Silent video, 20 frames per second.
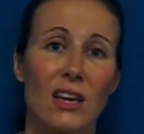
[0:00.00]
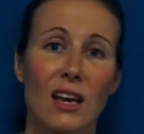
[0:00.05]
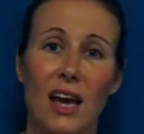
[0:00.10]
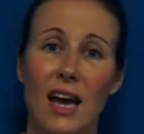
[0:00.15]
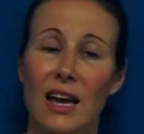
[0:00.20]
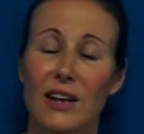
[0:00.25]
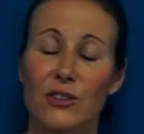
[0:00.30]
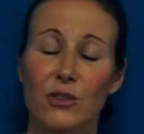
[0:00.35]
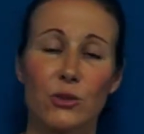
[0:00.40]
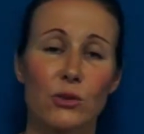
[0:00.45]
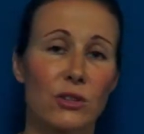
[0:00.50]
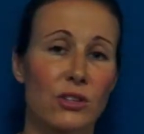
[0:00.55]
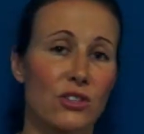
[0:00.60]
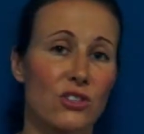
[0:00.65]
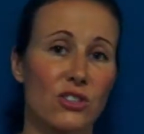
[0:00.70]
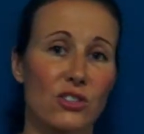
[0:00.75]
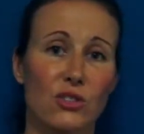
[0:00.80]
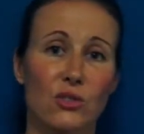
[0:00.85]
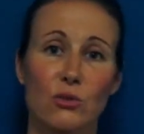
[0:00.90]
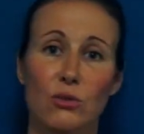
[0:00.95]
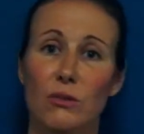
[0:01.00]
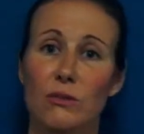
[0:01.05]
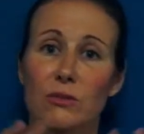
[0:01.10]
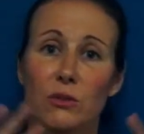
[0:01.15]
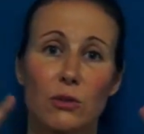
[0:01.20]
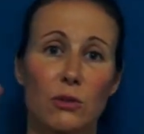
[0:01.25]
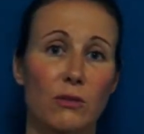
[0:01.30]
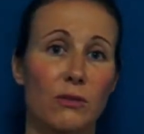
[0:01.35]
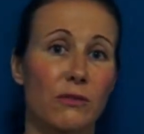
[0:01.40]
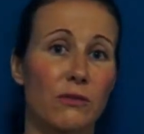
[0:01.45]
and you can just drift
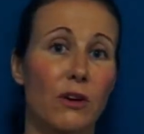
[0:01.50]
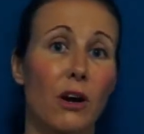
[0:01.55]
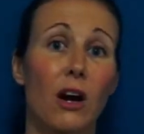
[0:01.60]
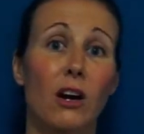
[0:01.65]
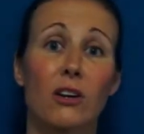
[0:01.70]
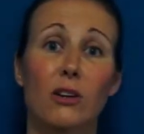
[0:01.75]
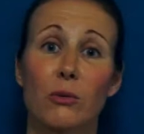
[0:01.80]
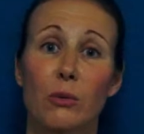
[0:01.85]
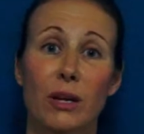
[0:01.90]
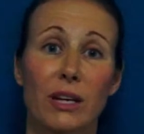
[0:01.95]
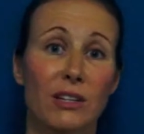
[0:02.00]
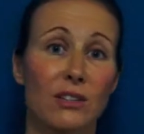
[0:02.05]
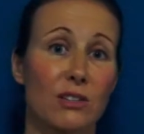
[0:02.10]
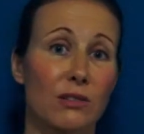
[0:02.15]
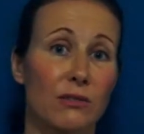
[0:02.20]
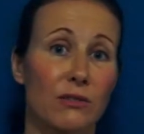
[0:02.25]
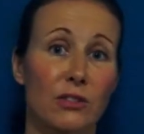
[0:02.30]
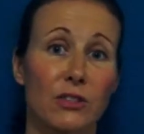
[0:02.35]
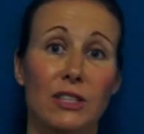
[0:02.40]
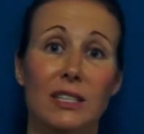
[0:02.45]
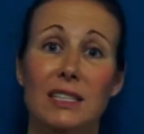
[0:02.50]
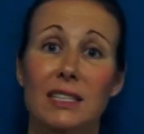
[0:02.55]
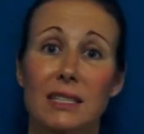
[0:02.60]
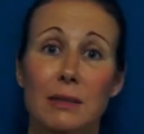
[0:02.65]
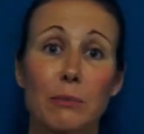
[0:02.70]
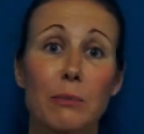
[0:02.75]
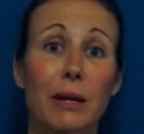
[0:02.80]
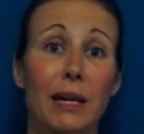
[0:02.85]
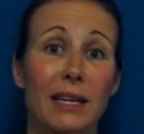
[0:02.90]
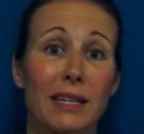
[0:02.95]
off far away to very
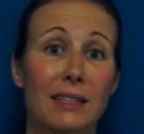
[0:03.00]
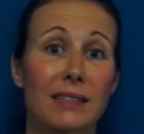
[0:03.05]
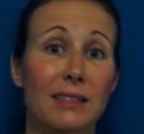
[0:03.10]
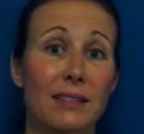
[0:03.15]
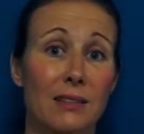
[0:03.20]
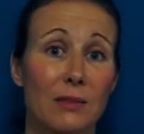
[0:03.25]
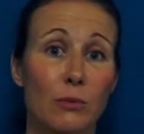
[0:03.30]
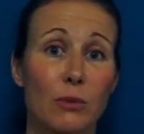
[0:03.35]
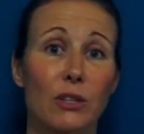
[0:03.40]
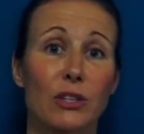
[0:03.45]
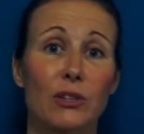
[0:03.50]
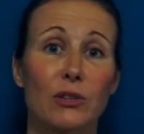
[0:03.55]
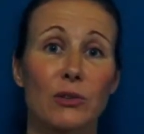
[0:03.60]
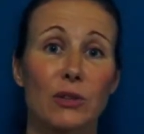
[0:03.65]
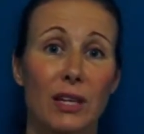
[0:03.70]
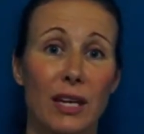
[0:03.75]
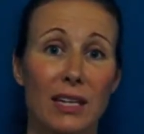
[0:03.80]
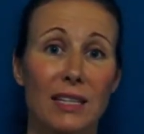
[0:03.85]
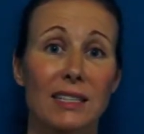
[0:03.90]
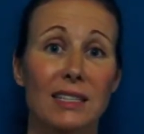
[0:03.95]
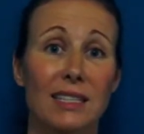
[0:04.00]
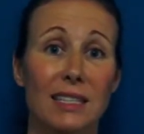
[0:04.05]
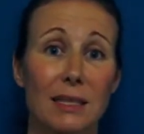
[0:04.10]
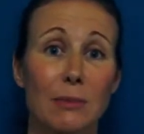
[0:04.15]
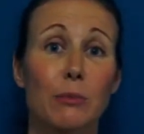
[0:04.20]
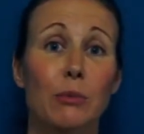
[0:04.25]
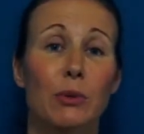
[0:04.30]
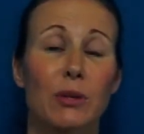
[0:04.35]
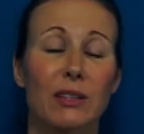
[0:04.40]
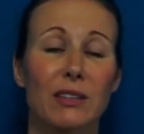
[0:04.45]
deep places when you get
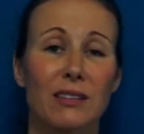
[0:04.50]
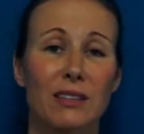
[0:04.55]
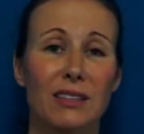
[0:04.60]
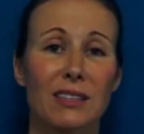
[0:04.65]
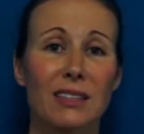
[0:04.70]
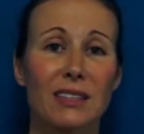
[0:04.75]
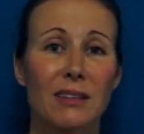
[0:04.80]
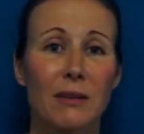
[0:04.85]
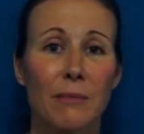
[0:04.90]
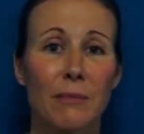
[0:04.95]
deep with it.